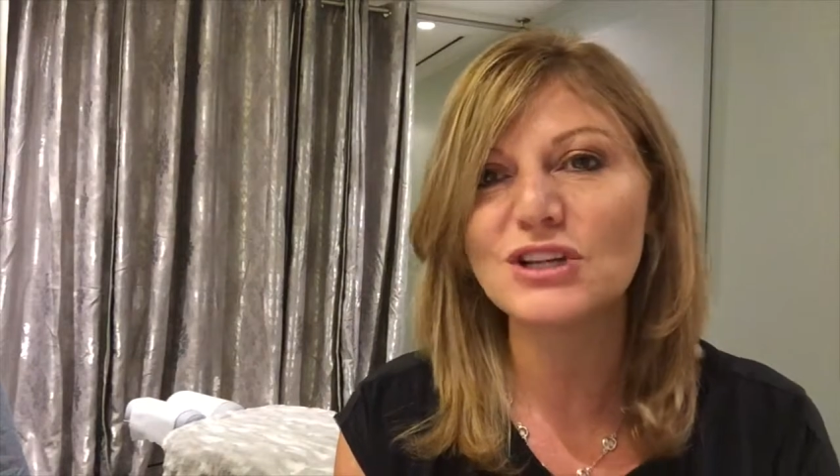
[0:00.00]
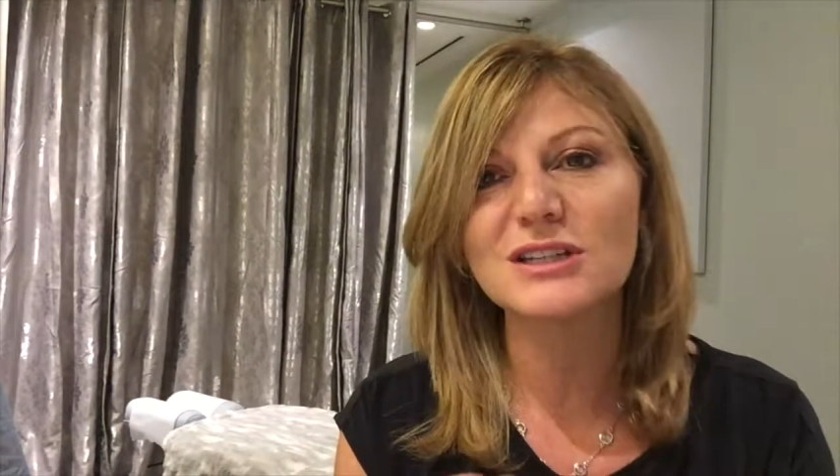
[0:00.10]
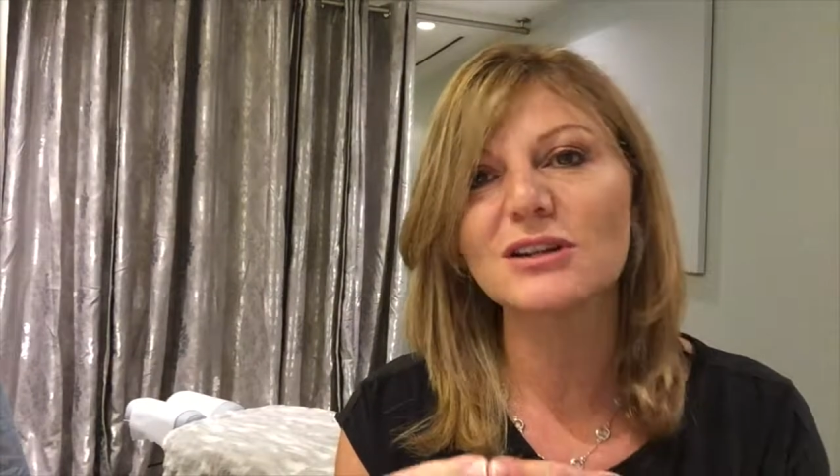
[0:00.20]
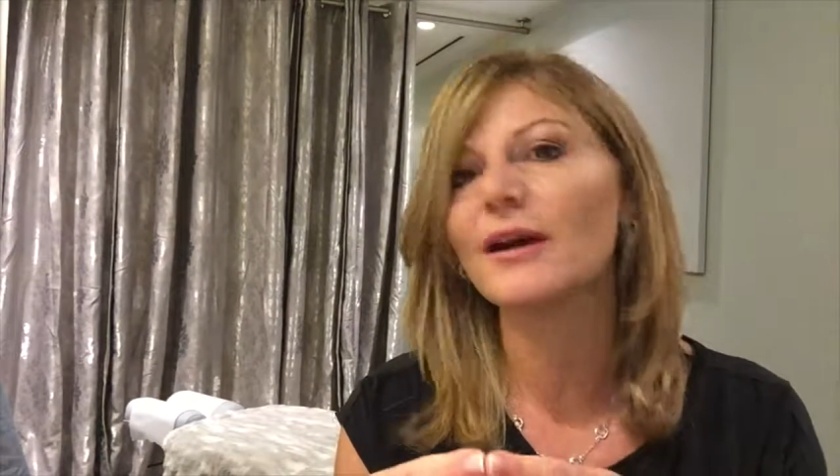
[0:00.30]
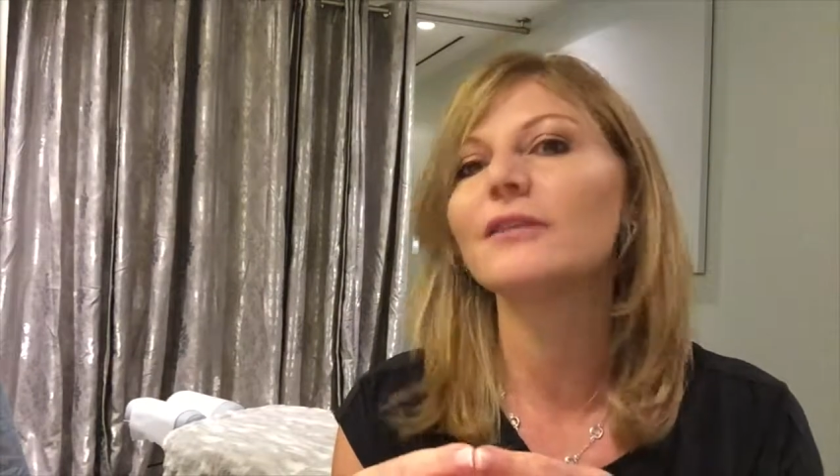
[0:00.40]

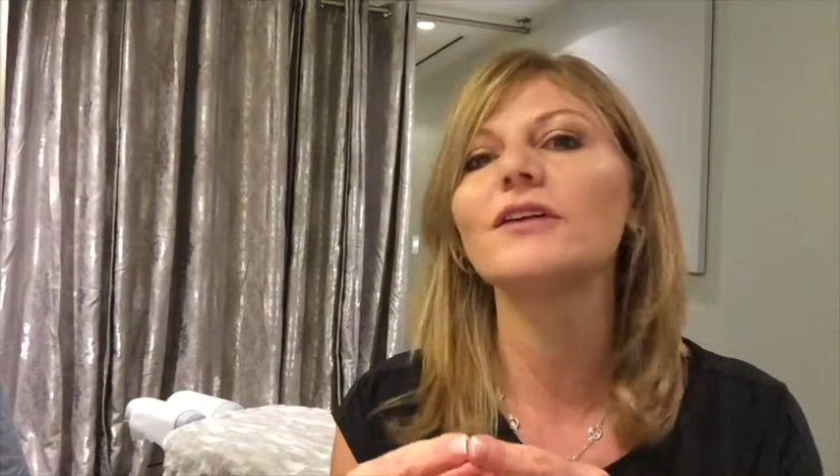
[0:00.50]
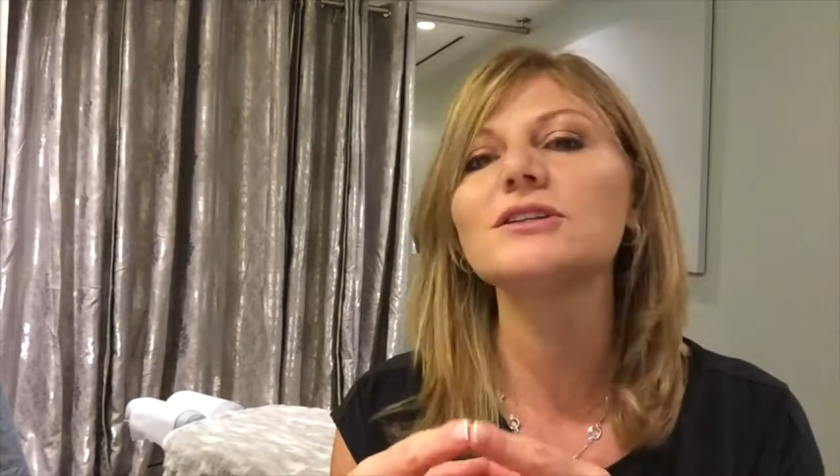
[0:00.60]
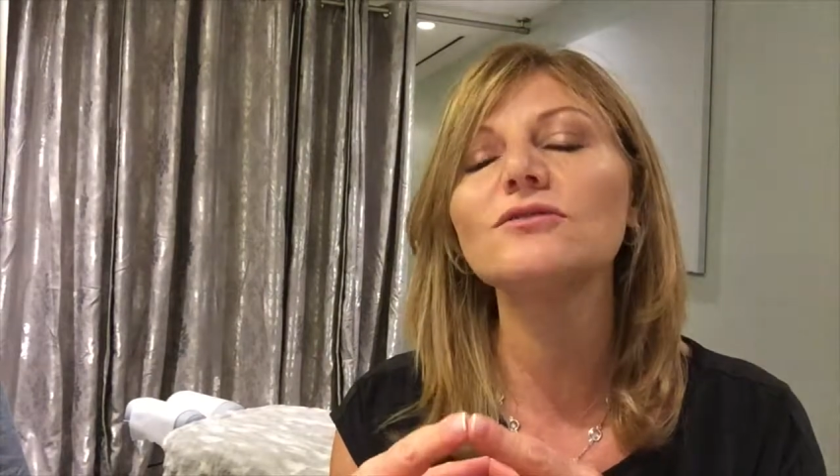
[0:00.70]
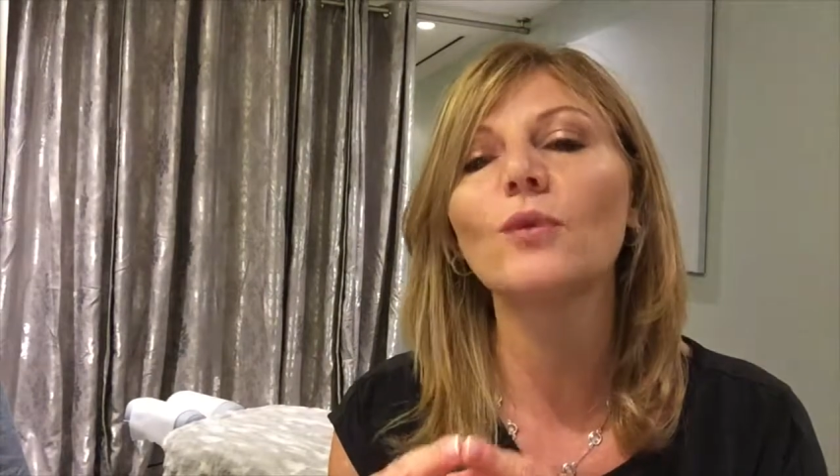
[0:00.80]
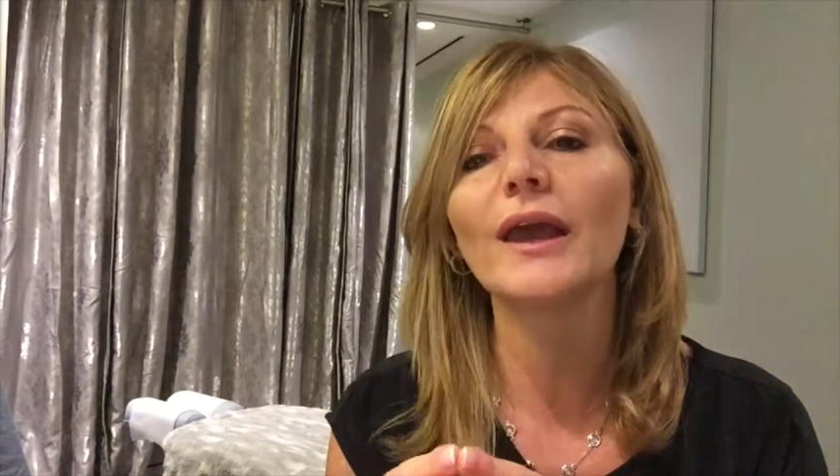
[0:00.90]
gentle, and
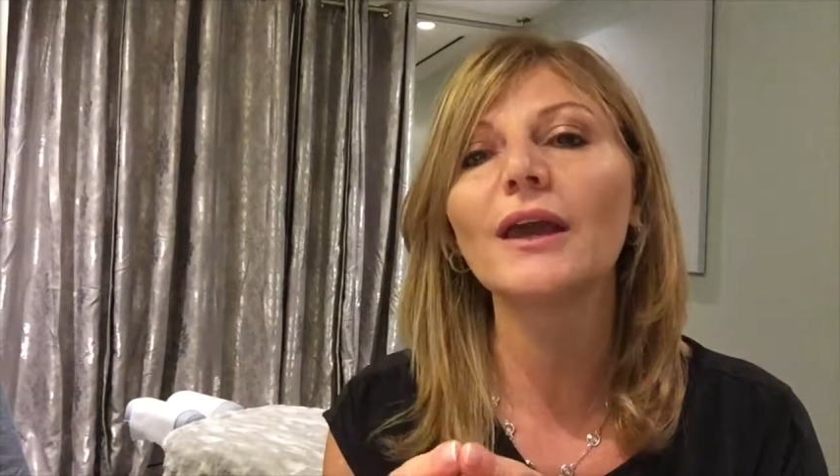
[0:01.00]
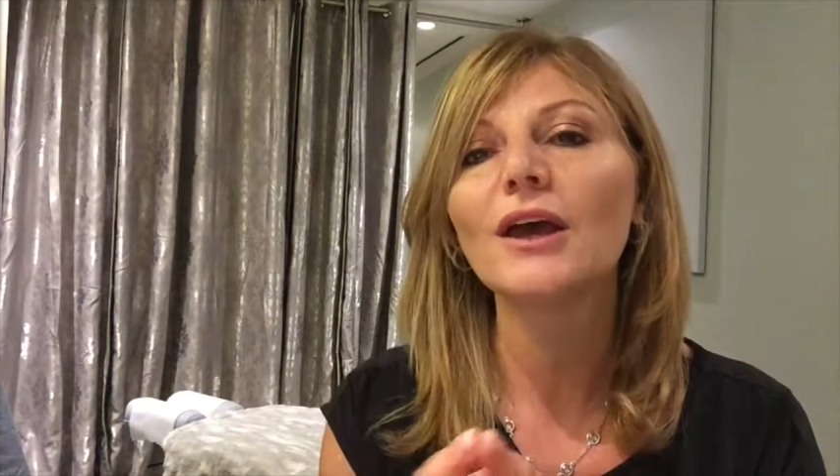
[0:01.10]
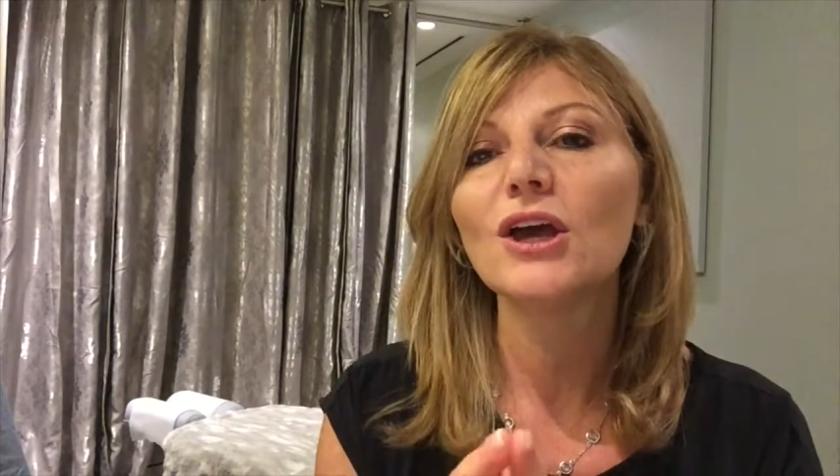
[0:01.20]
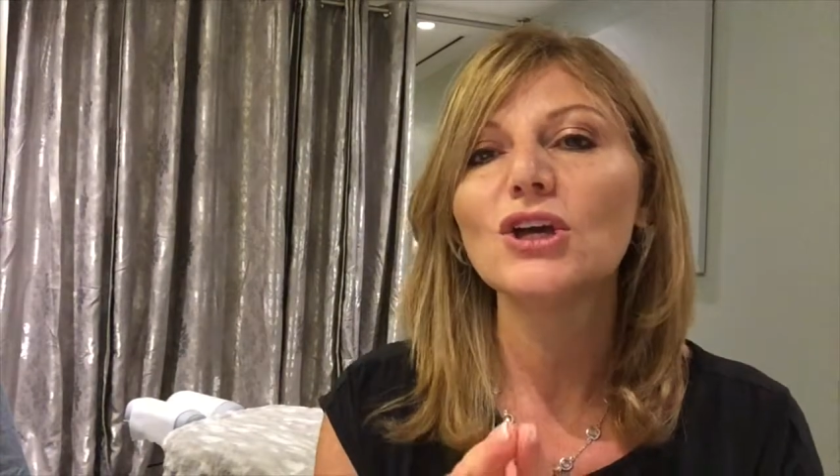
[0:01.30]
effective way